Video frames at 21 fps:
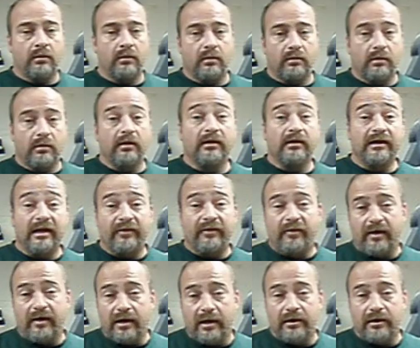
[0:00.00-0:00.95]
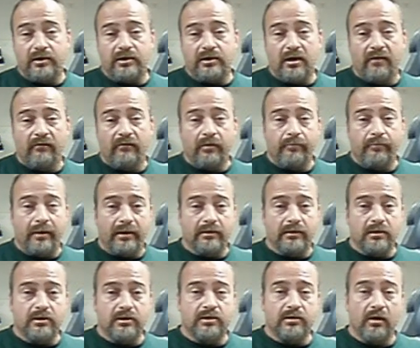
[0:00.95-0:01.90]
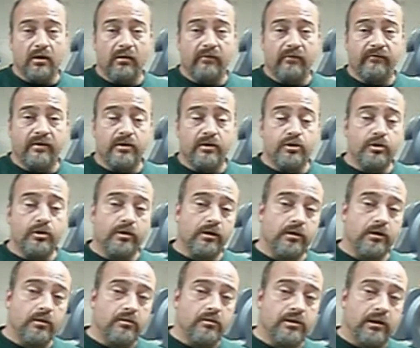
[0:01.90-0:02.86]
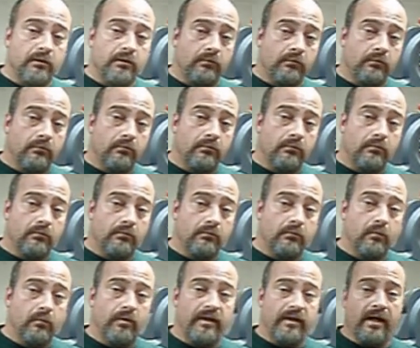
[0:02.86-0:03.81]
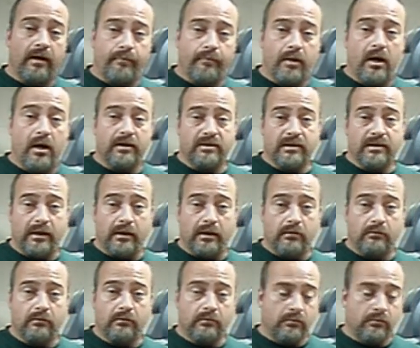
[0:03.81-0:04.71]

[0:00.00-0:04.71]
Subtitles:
another neat thing I discovered about this stove is you can use it without a pot stand.